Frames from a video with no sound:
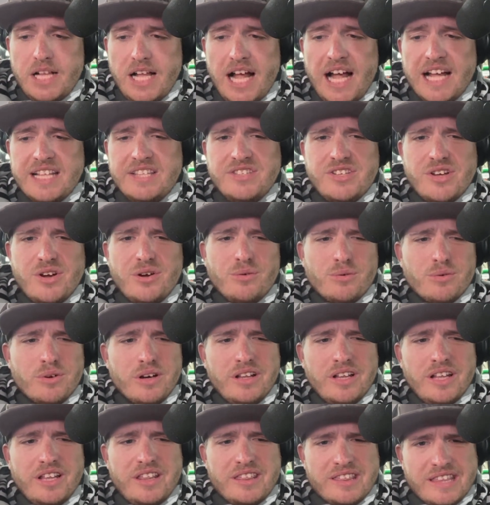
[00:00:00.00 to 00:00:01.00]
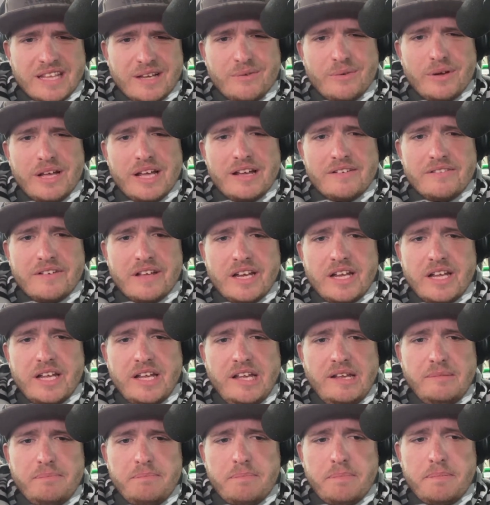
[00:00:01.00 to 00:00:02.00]
I don't really think we have
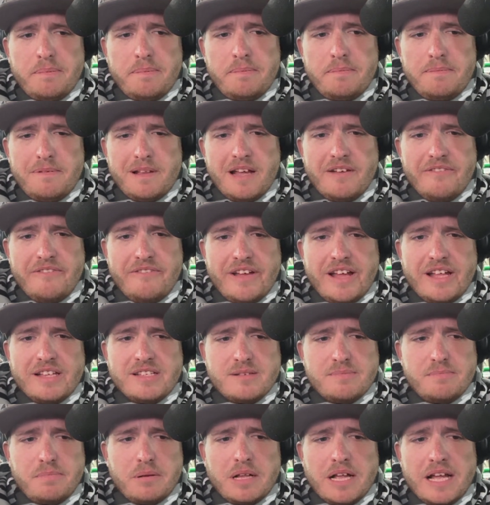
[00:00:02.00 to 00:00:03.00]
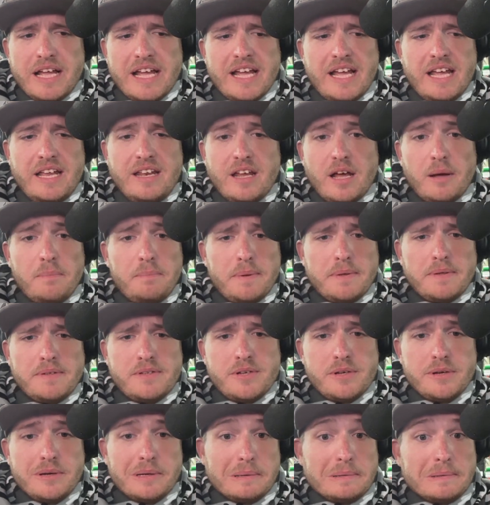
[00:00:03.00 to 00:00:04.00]
any events planned up
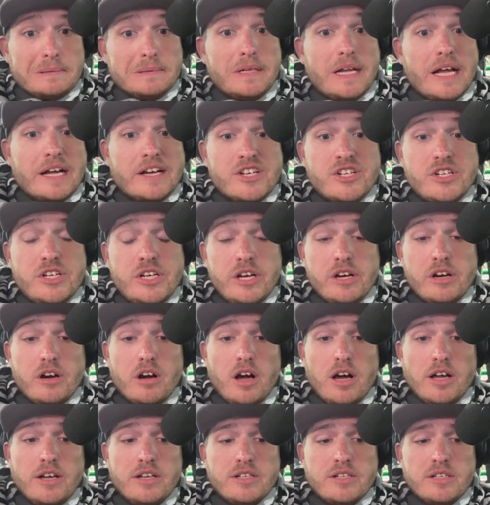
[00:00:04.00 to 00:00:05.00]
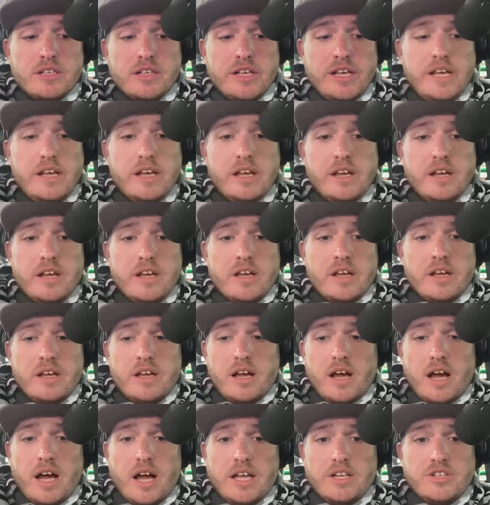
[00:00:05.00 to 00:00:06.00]
until next year, honestly.
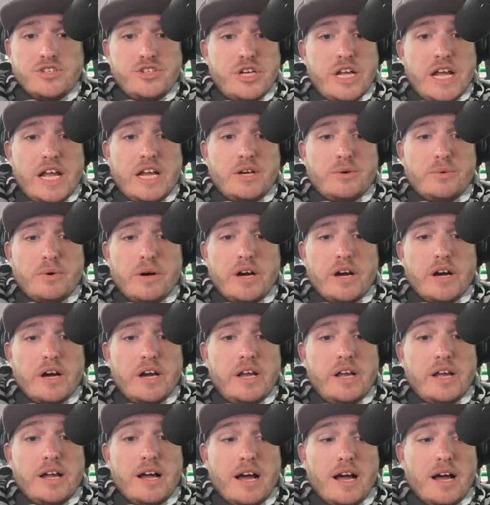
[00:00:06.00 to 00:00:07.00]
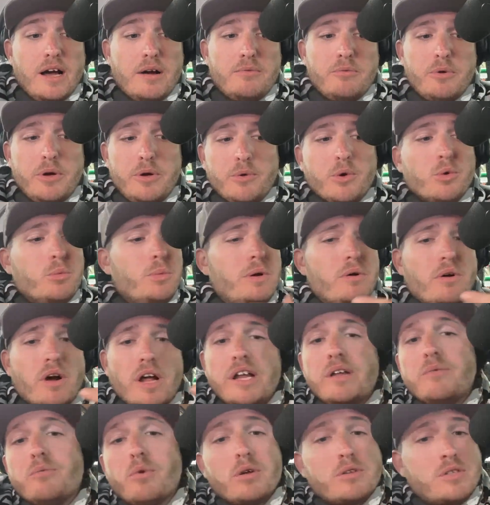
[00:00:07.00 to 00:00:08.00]
In January, we will be
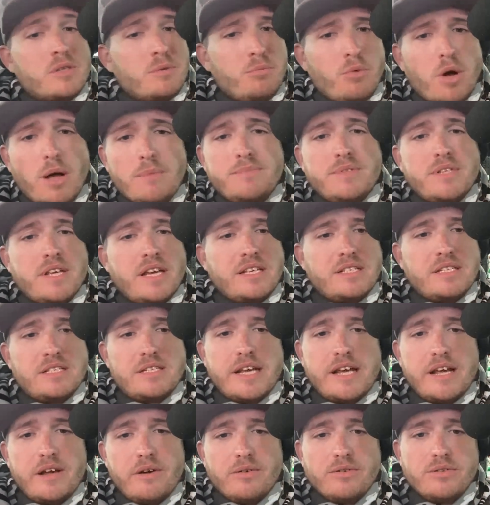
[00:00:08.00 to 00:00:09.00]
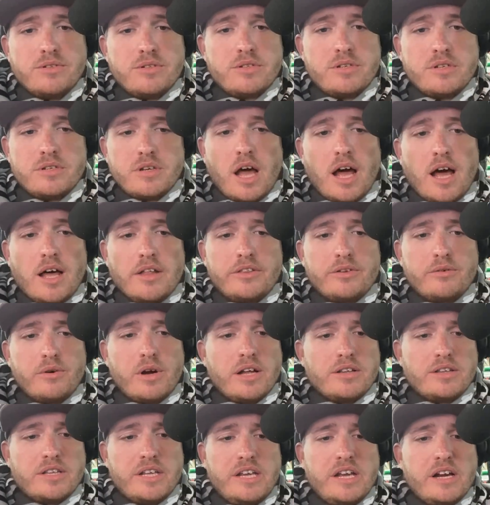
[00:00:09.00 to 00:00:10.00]
running some website sales
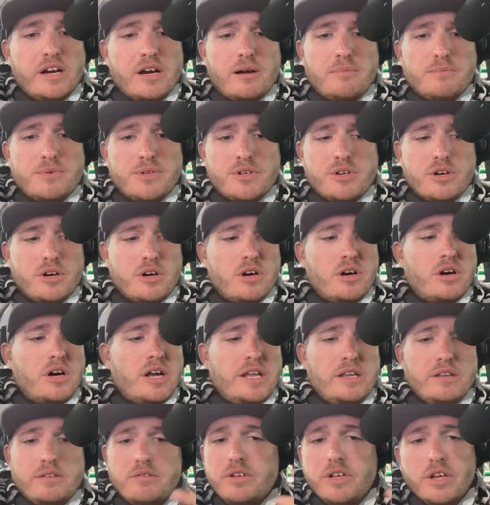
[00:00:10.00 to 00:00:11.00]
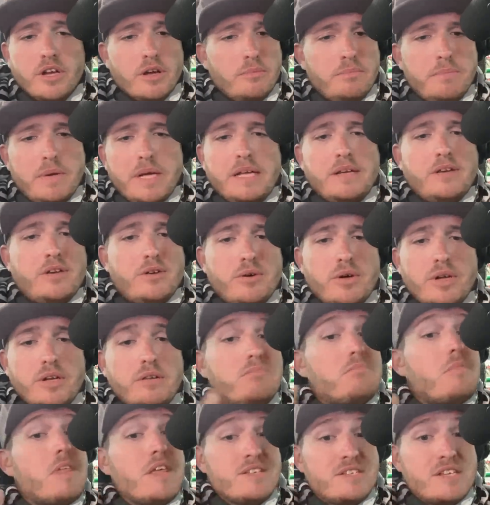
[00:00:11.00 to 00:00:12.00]
throughout the year, I'm sure, and being
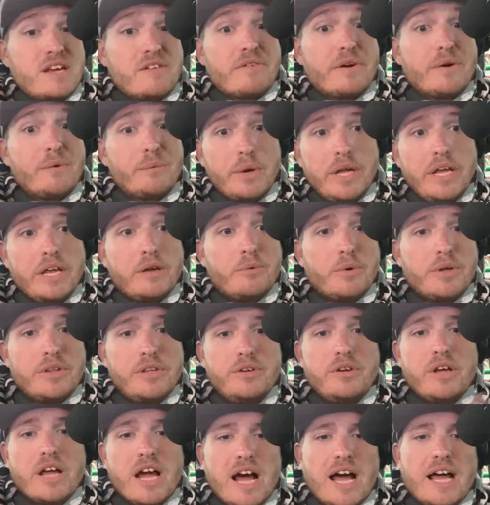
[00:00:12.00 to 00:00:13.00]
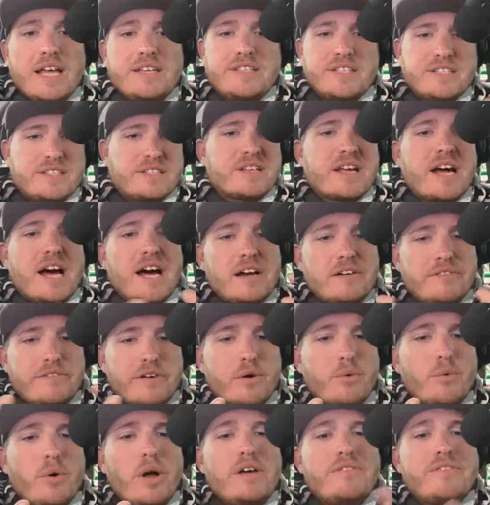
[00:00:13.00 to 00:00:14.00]
doing this every week with you guys. This is kind of
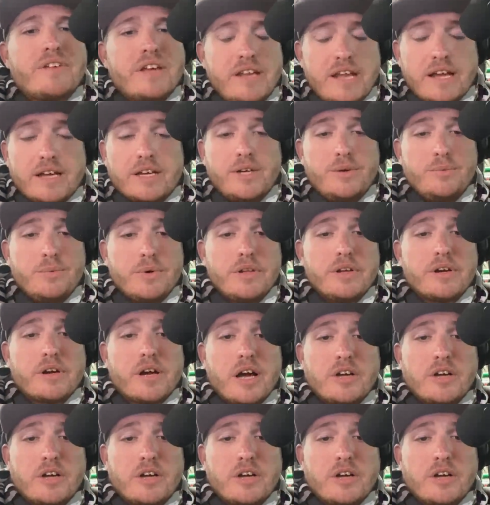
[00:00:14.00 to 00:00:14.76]
our way of connecting with our